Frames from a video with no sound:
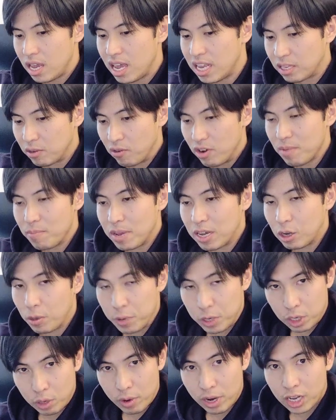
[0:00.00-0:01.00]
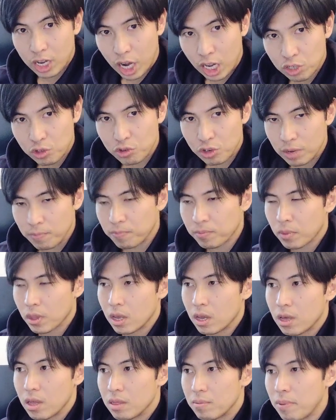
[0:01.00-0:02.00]
it's a really big community, right? Country.
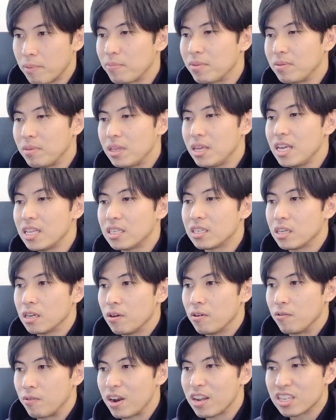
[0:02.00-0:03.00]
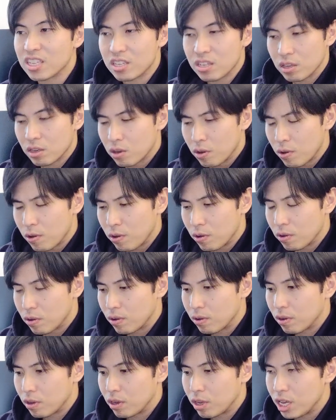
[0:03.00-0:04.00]
But it's
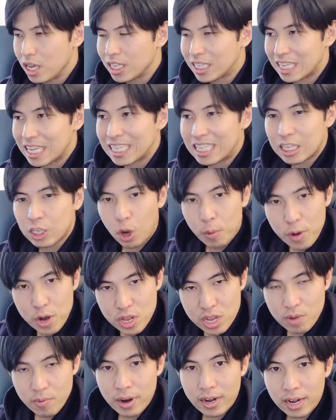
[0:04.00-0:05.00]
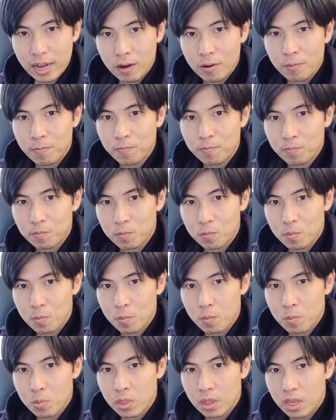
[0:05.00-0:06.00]
a community right now.
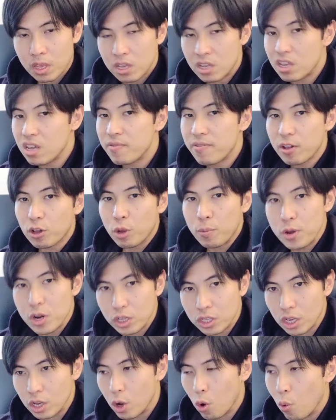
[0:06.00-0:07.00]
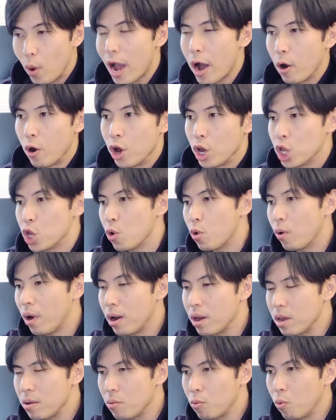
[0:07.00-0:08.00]
He feel community. Wow,
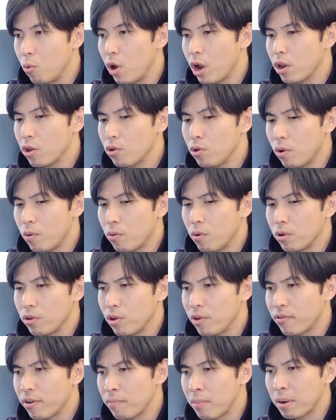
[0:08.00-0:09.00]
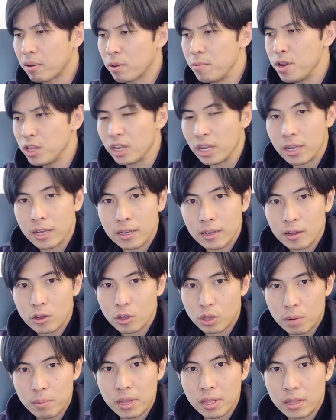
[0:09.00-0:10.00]
you're from my community.
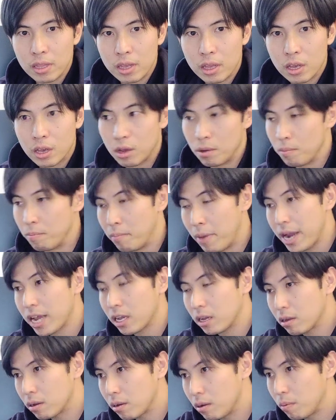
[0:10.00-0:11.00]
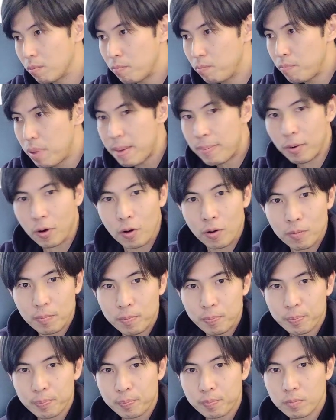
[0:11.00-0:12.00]
You know what I mean? My people.
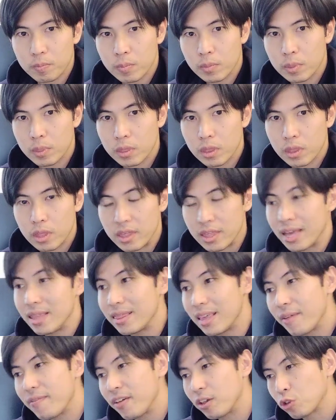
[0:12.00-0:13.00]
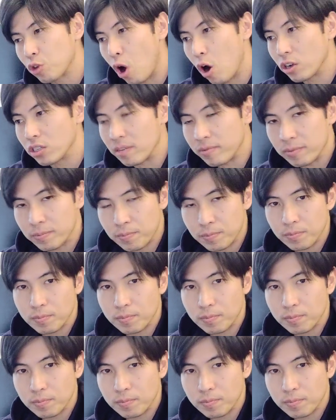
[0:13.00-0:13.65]
Then they feel talkative.